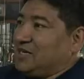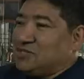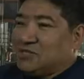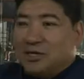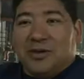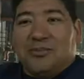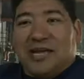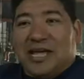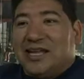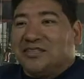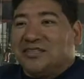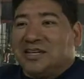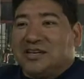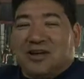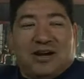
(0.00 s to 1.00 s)
So him and
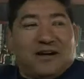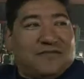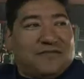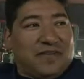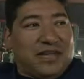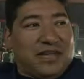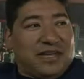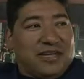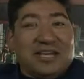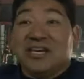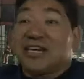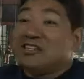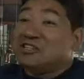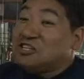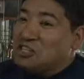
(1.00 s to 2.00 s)
Anna take off, and
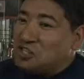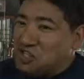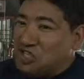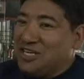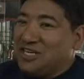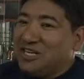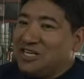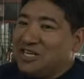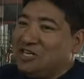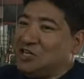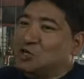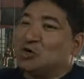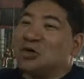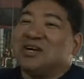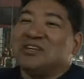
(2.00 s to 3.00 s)
he actually cheated. He
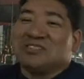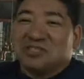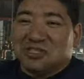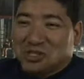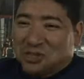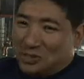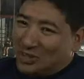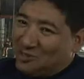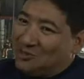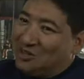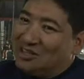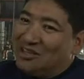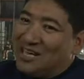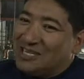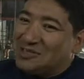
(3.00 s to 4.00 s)
crossed the street
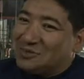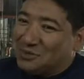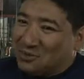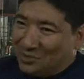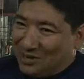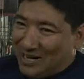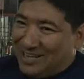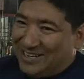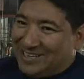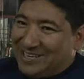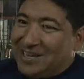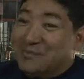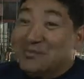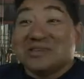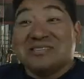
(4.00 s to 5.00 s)
while the lights were red
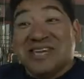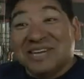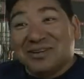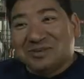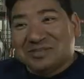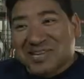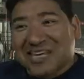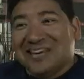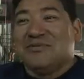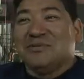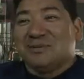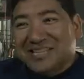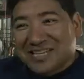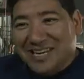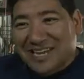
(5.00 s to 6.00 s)
because Anna was ahead of
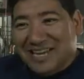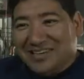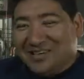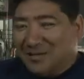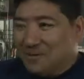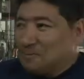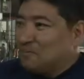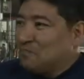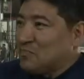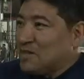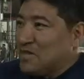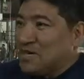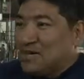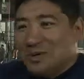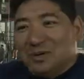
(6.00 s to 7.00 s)
him to get ahead of
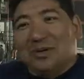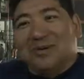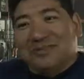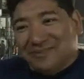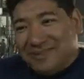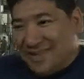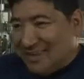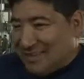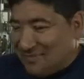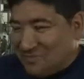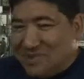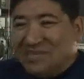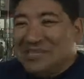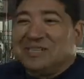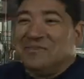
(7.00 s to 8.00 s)
her. Well, Anna,
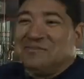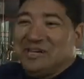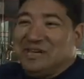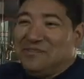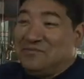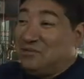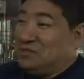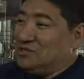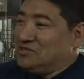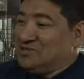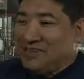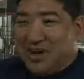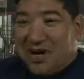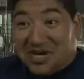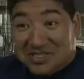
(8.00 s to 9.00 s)
being a competitive
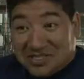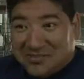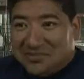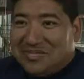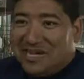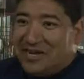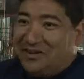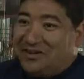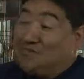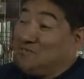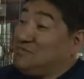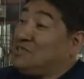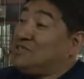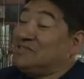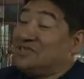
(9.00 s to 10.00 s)
person, hawks him down
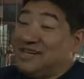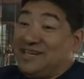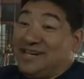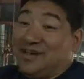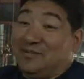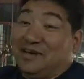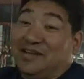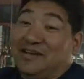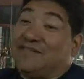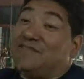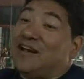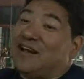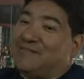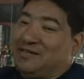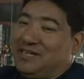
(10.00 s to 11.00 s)
and beats that guy by like
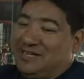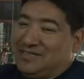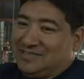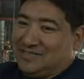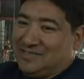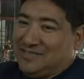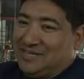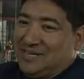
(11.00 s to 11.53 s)
5 minutes.